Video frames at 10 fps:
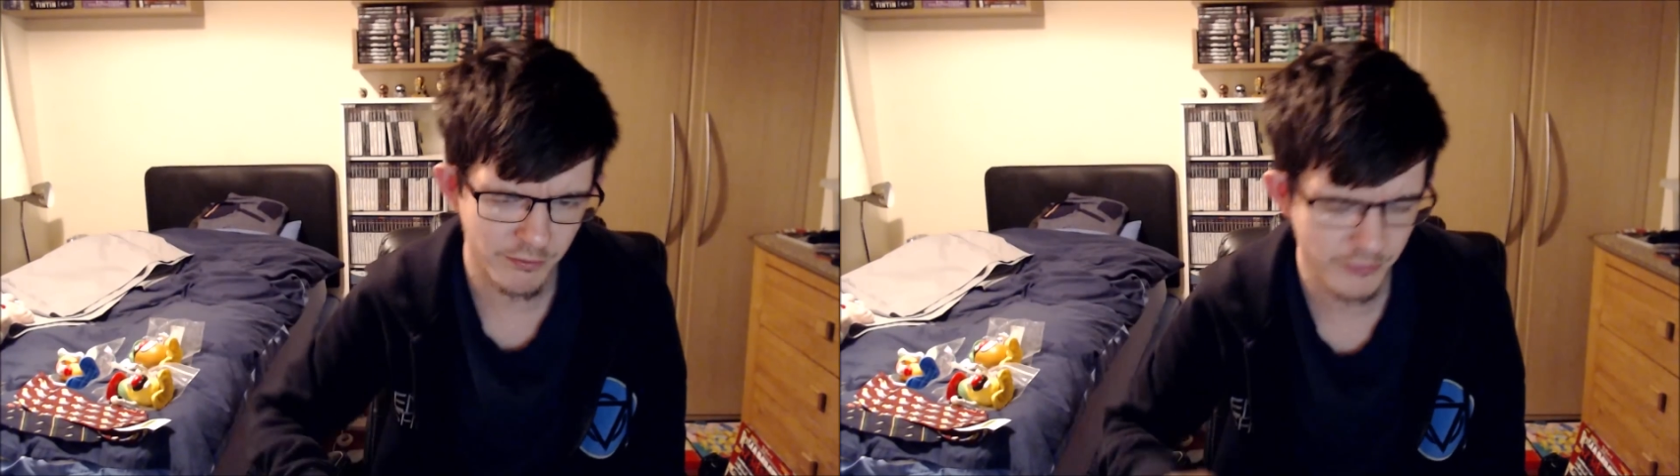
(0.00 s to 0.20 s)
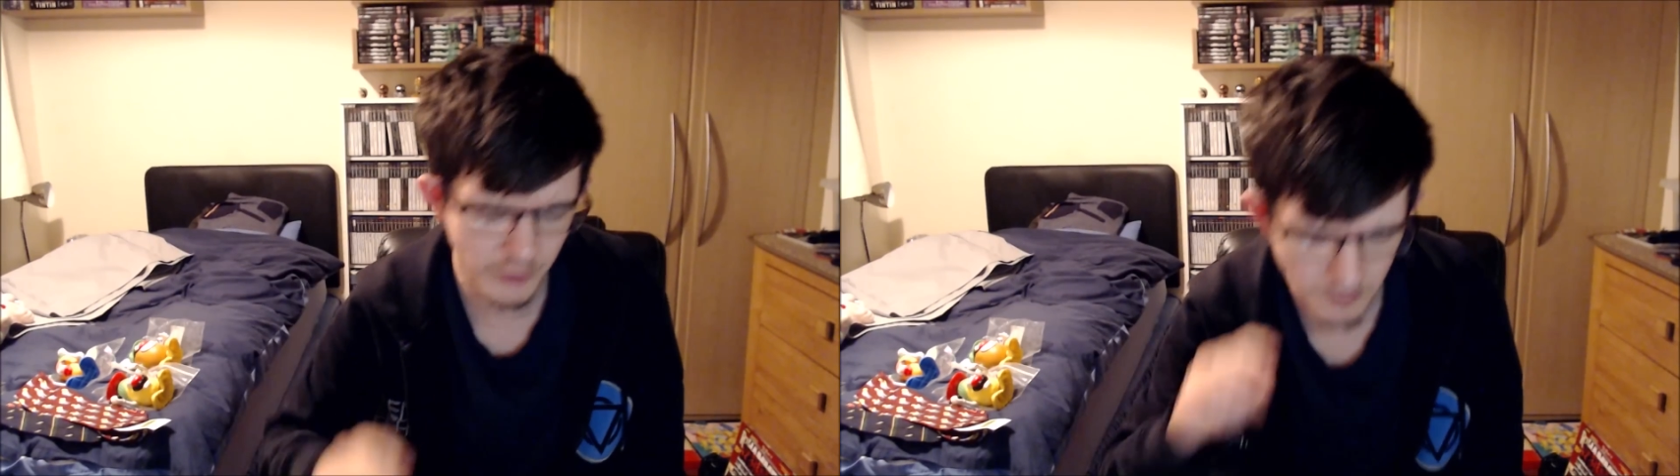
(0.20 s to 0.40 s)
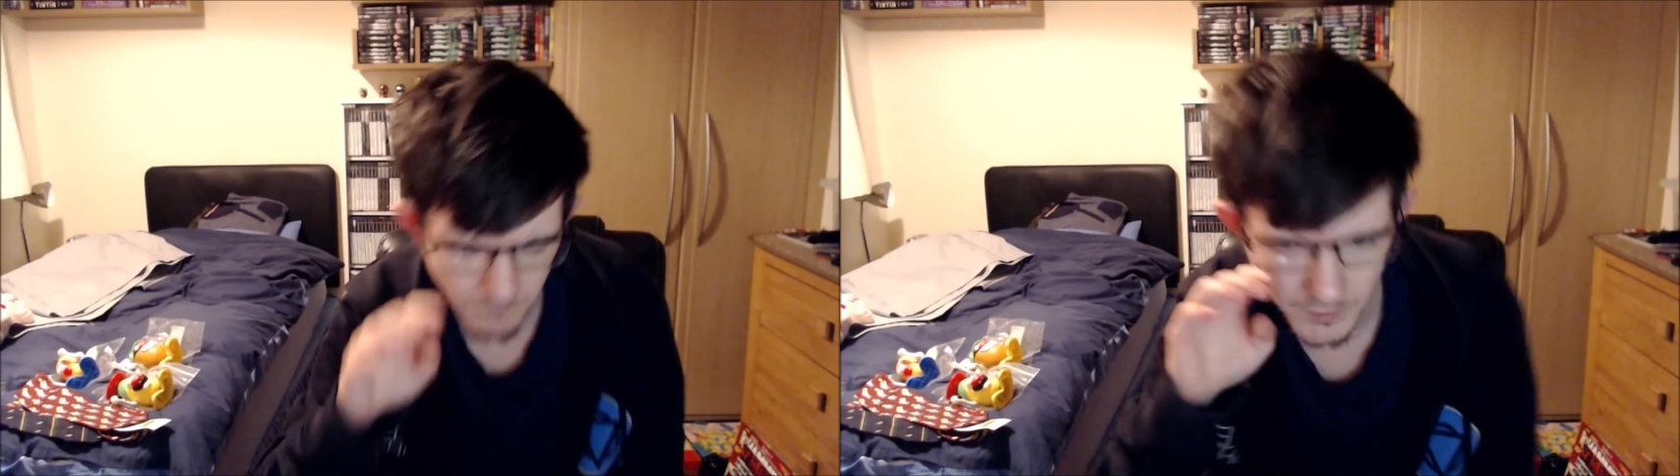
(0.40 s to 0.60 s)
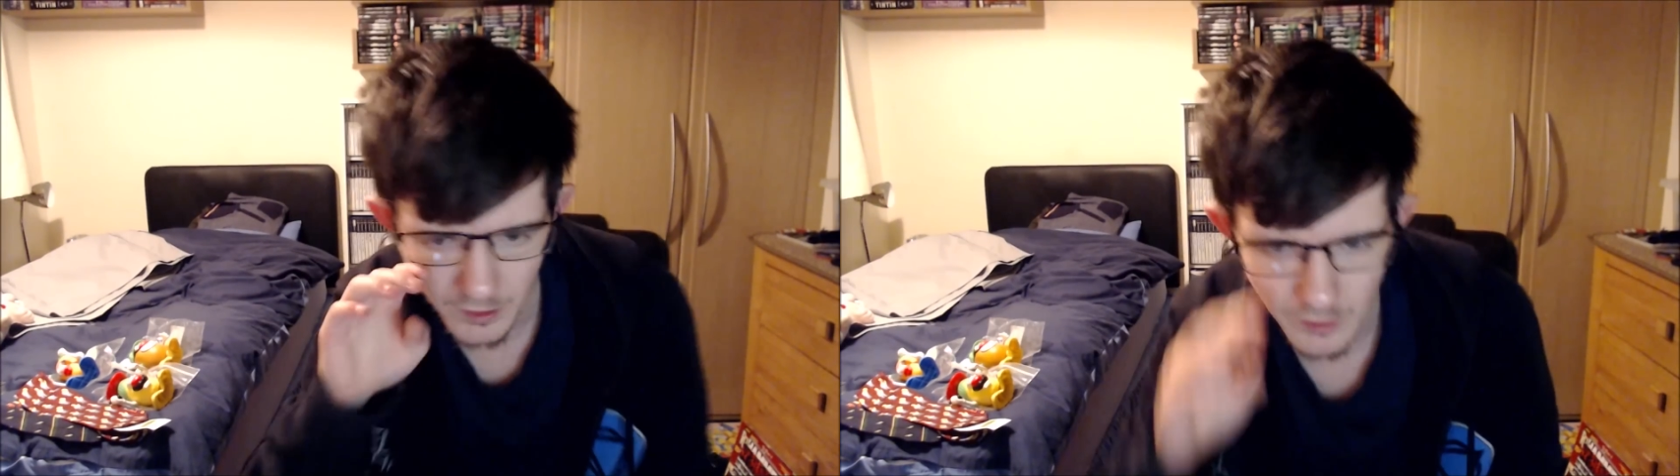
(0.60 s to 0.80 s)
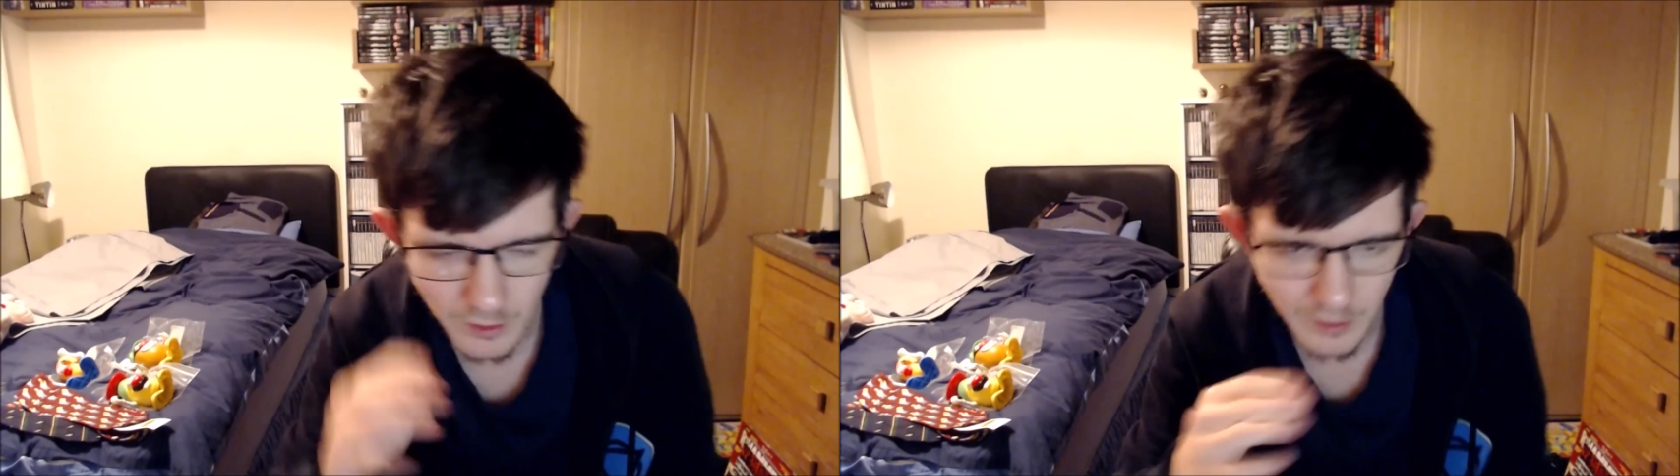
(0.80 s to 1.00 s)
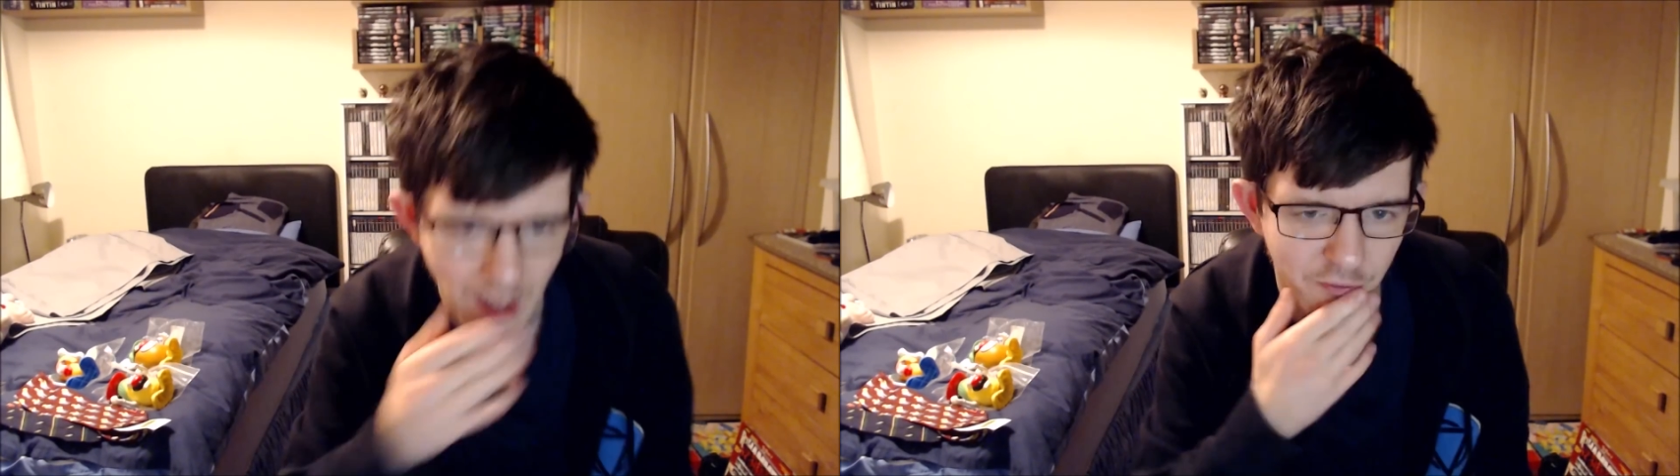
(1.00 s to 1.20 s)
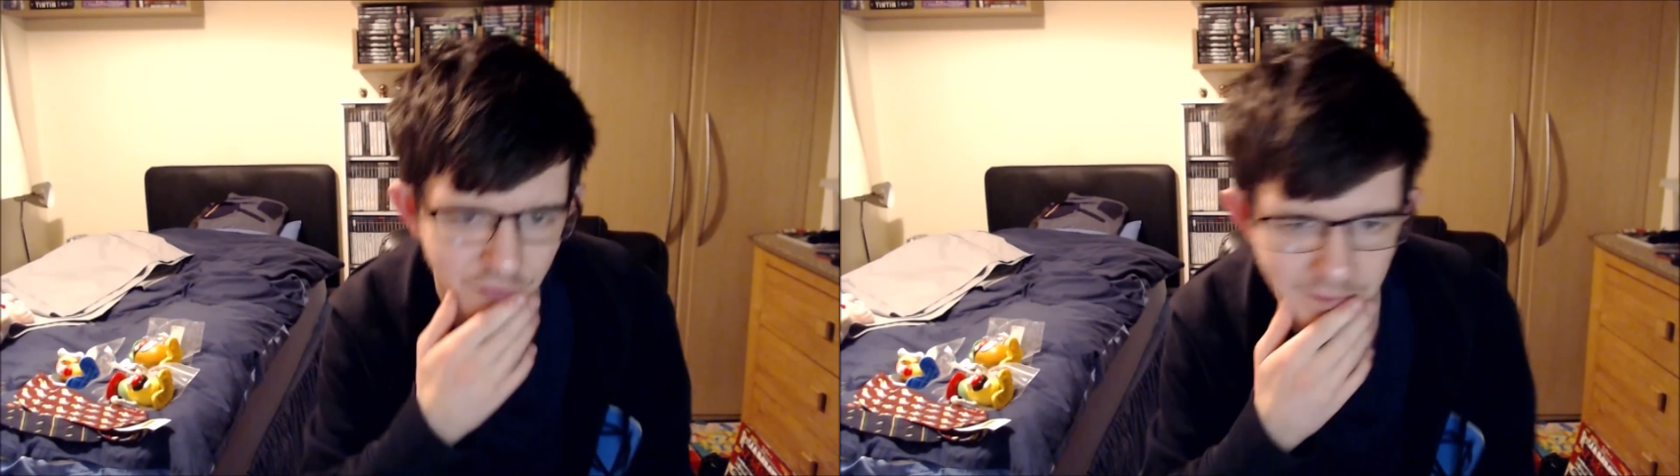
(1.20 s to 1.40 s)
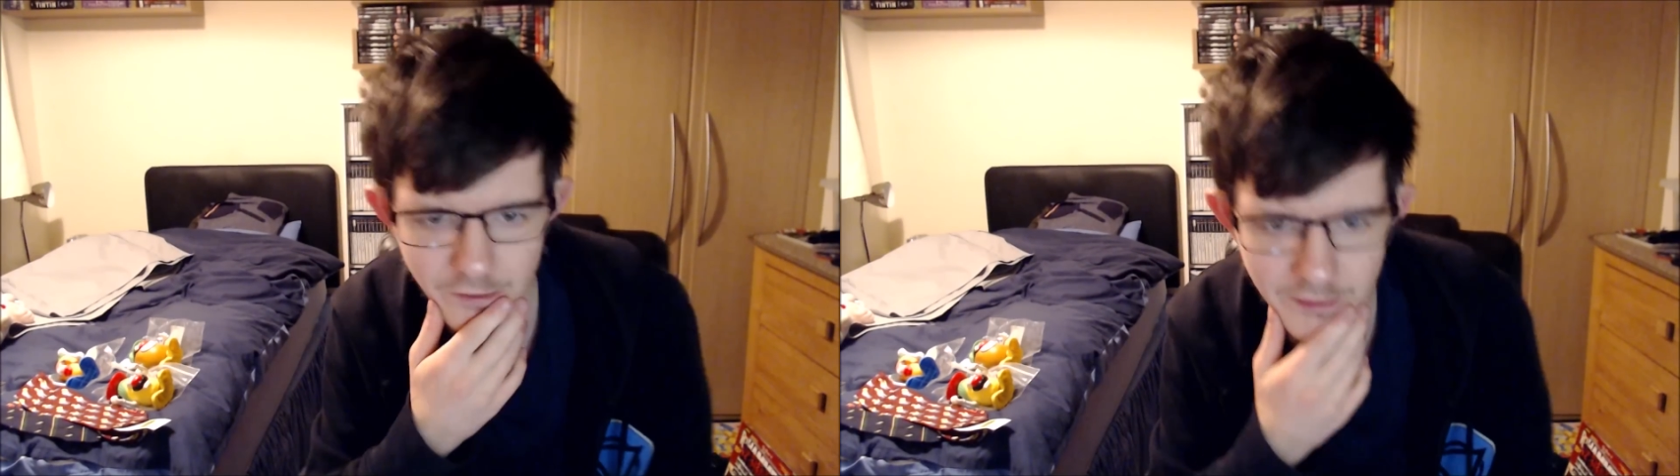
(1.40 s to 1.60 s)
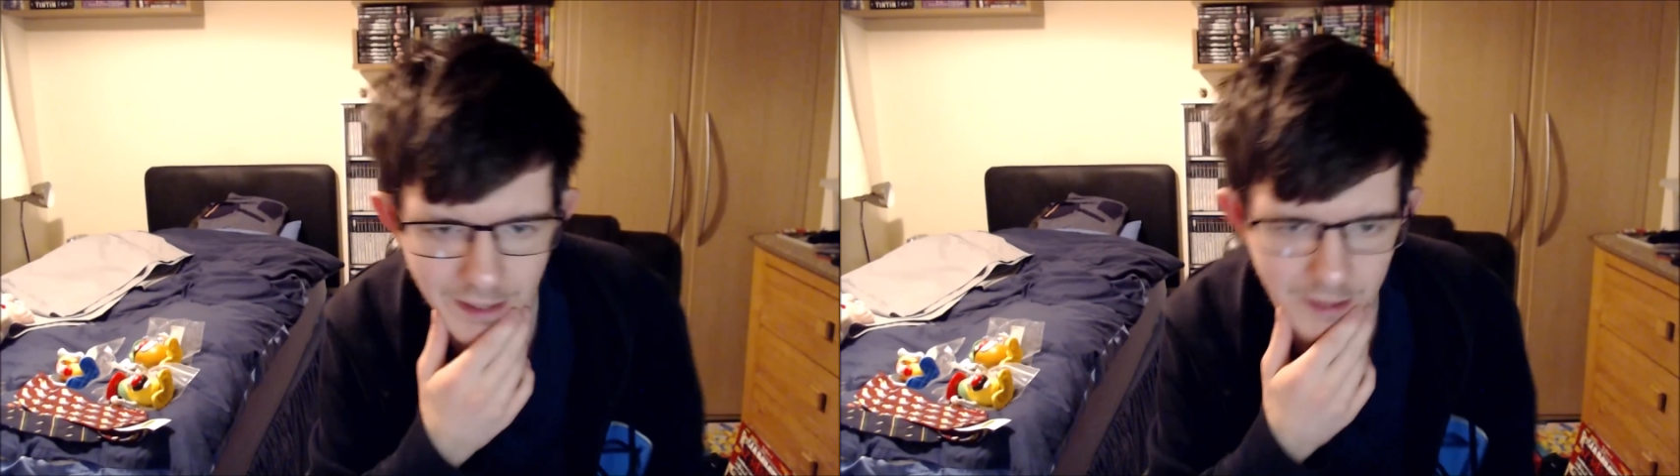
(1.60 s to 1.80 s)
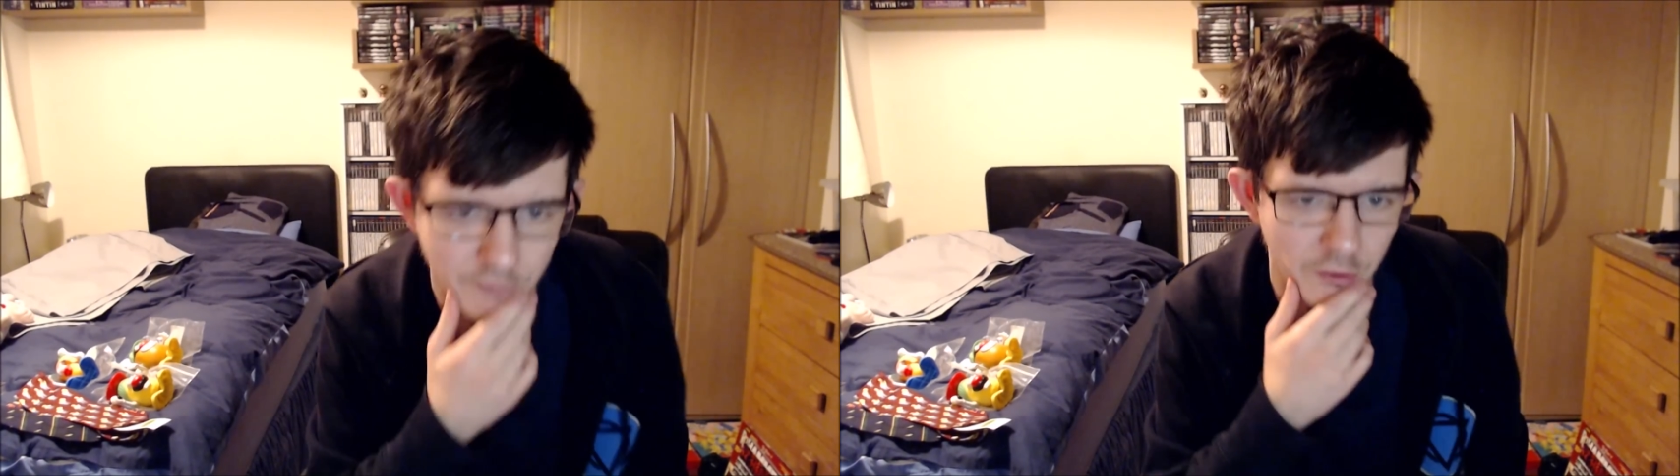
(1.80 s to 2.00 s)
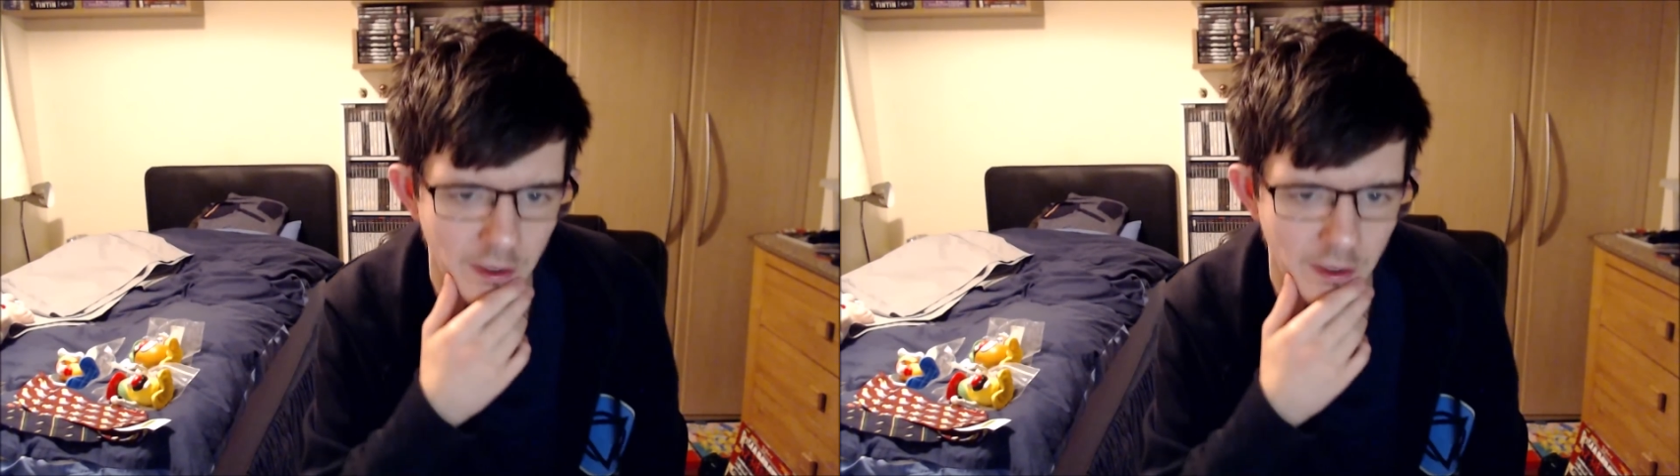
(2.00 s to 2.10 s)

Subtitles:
You can, I think you can get them for